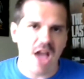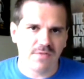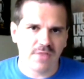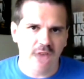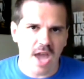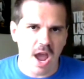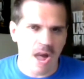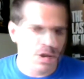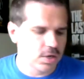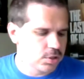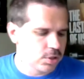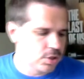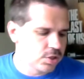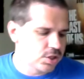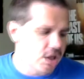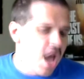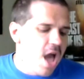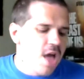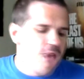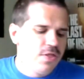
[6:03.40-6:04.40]

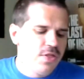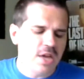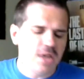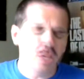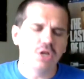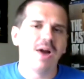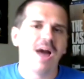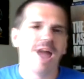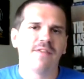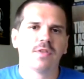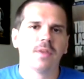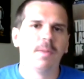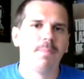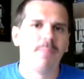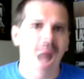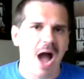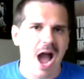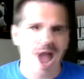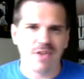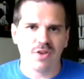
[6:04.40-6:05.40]
characters, then you have to
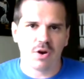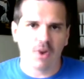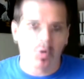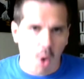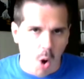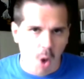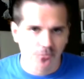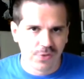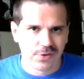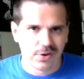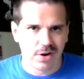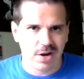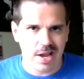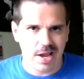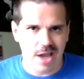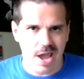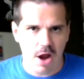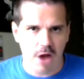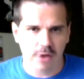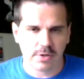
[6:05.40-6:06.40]
buy their alternate
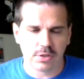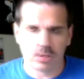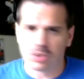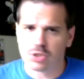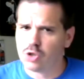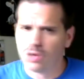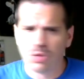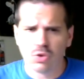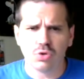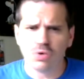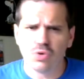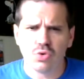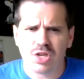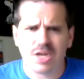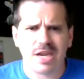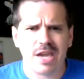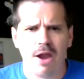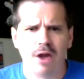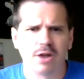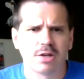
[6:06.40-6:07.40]
characters. So do the
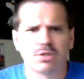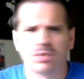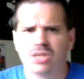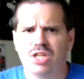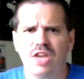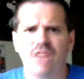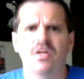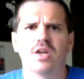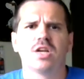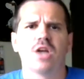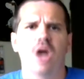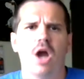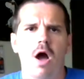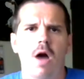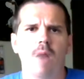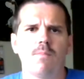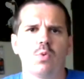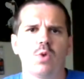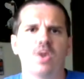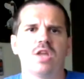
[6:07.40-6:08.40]
characters even
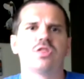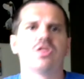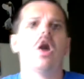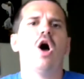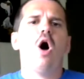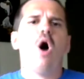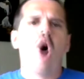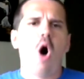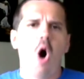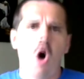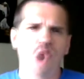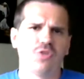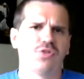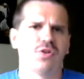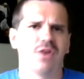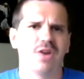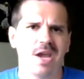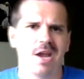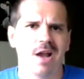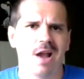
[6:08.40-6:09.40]
come with
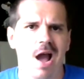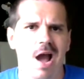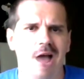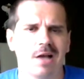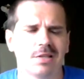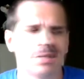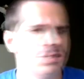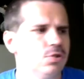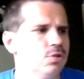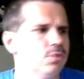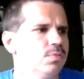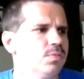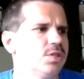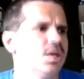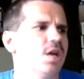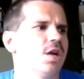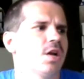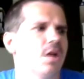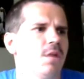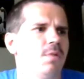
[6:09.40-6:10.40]
alternate costumes
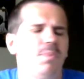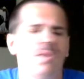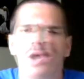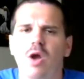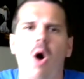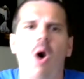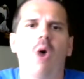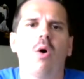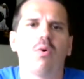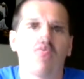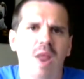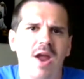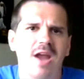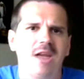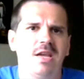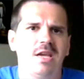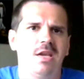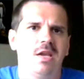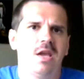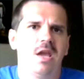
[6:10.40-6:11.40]
that can be
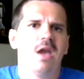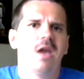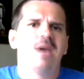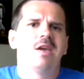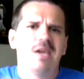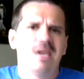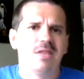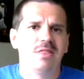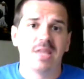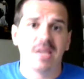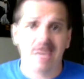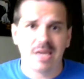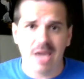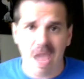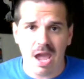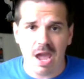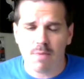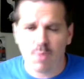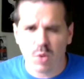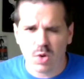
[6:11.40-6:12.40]
already in the
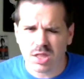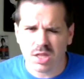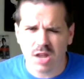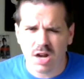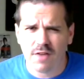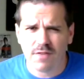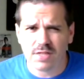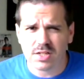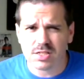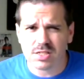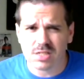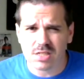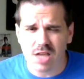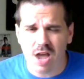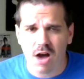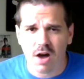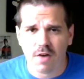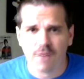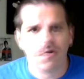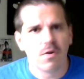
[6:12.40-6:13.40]
game with it of
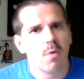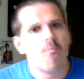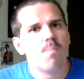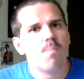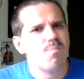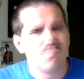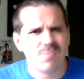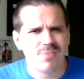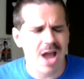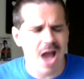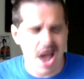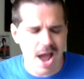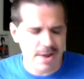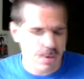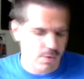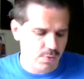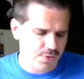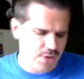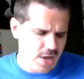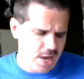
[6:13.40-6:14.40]
itself? I
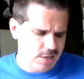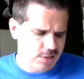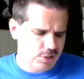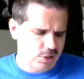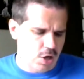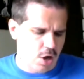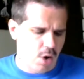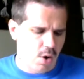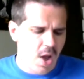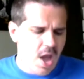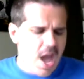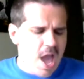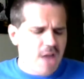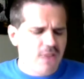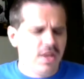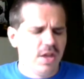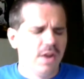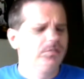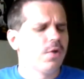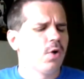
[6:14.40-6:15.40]
don't think so.
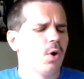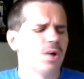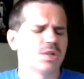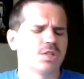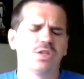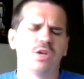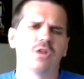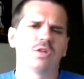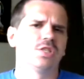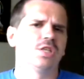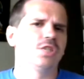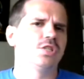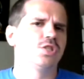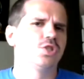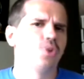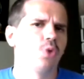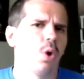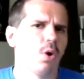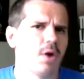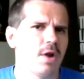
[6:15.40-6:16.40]
And then of course there's this
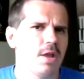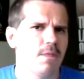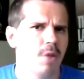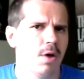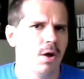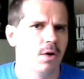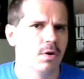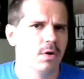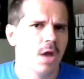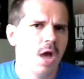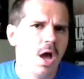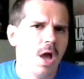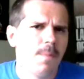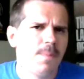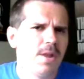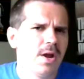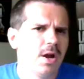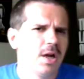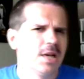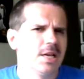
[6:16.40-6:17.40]
story mode.
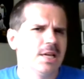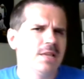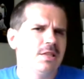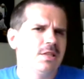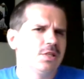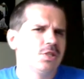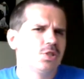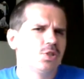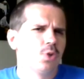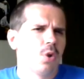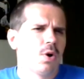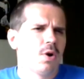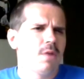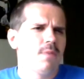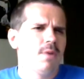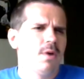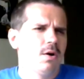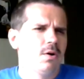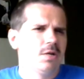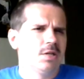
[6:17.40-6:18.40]
Apparently this story
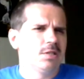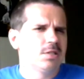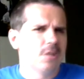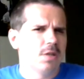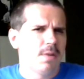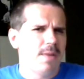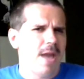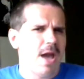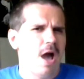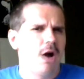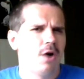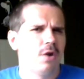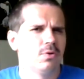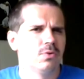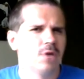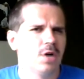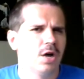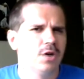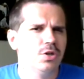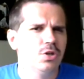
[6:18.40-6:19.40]
mode is
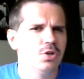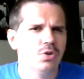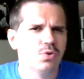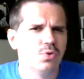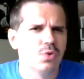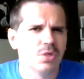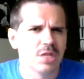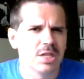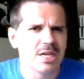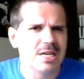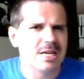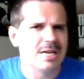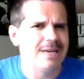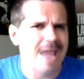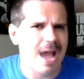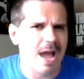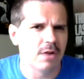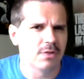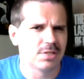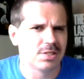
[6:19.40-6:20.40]
somehow a newly
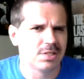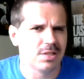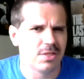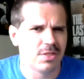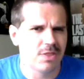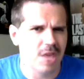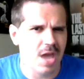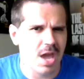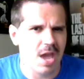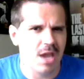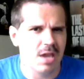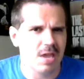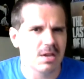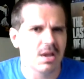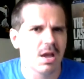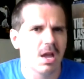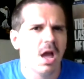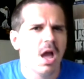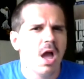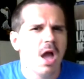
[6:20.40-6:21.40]
announced
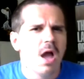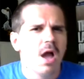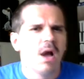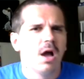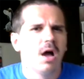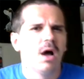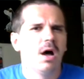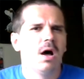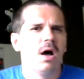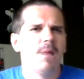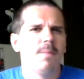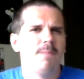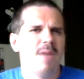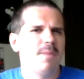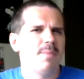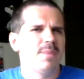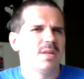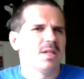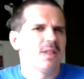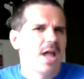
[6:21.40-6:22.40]
thing.
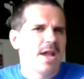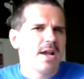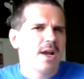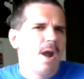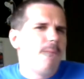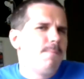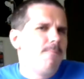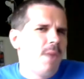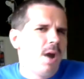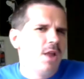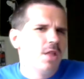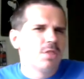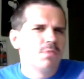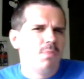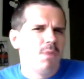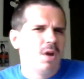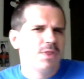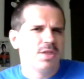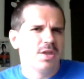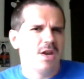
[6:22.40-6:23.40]
Maybe like a
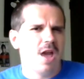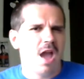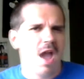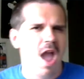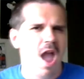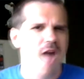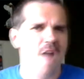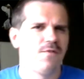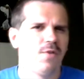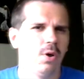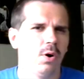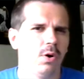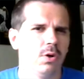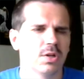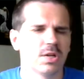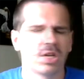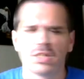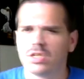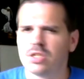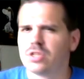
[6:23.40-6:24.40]
month and a half
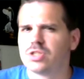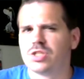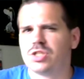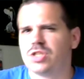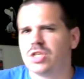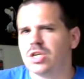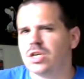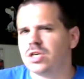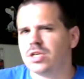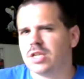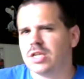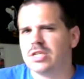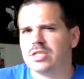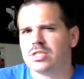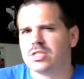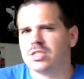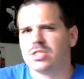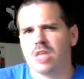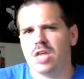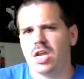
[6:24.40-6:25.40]
old, because there still
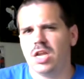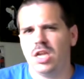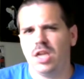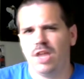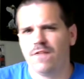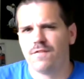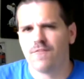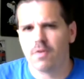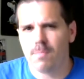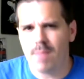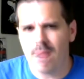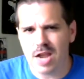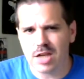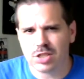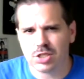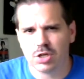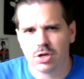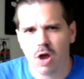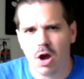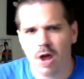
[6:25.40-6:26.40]
isn't any
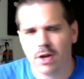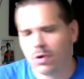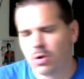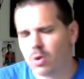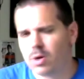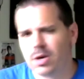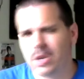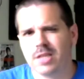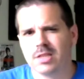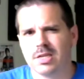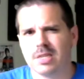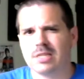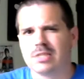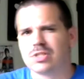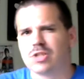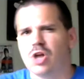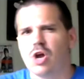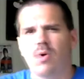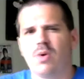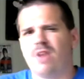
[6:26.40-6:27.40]
information on it, or at
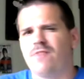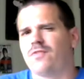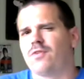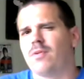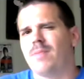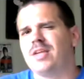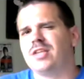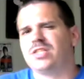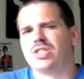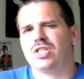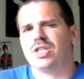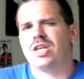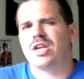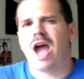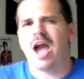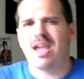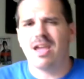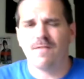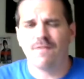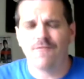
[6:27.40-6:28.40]
least no information that
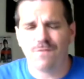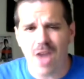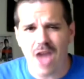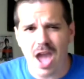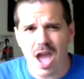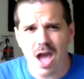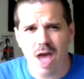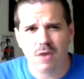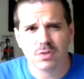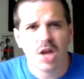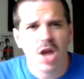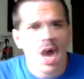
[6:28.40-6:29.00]
I have found